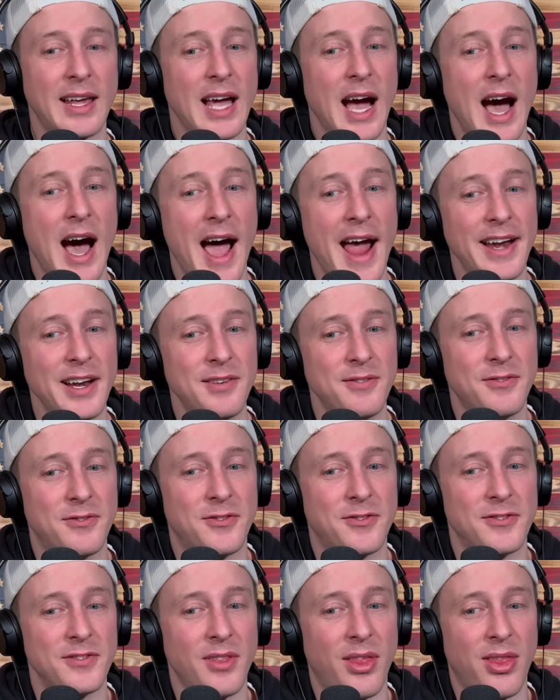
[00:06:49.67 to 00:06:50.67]
kind of
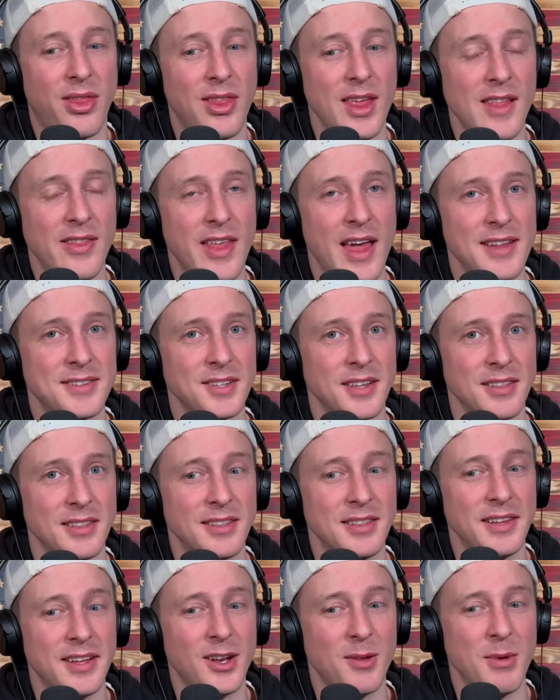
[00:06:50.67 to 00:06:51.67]
think that's a
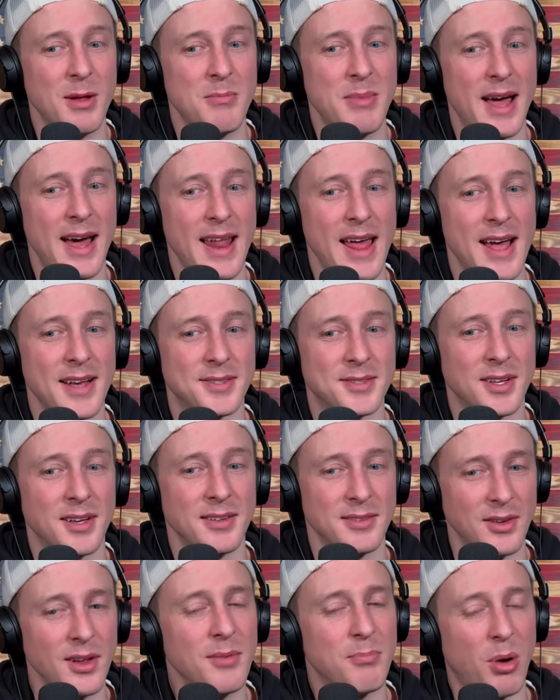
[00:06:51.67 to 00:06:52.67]
little bit
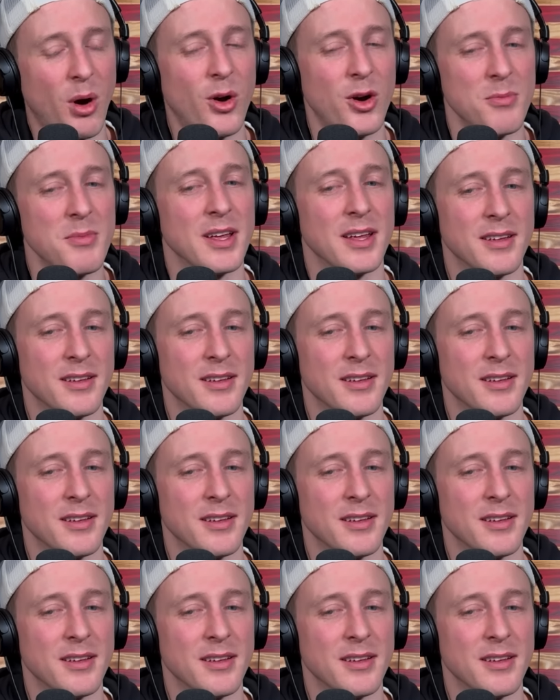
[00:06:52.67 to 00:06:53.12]
badass. Pardon